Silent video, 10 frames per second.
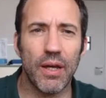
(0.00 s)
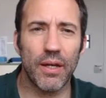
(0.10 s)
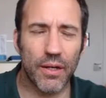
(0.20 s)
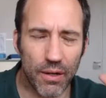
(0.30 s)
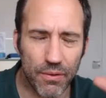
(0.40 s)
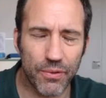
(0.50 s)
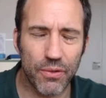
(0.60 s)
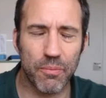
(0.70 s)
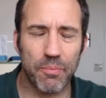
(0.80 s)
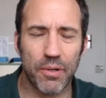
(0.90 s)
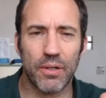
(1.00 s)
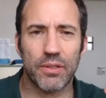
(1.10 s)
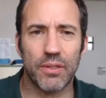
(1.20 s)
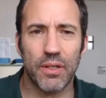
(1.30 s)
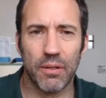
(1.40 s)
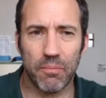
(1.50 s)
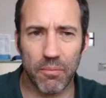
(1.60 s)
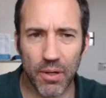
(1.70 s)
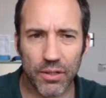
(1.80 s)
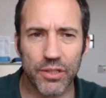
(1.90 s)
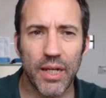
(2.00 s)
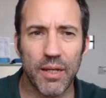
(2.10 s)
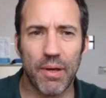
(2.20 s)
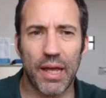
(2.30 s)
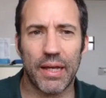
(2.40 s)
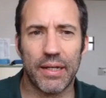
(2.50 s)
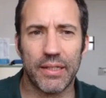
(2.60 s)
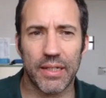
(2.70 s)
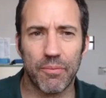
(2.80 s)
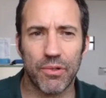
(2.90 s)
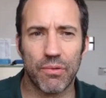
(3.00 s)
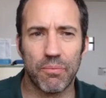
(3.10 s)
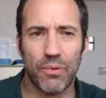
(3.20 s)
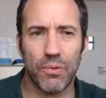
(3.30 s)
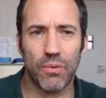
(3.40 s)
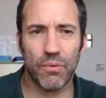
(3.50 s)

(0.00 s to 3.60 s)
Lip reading: go through the past mark scheme and examiner's report,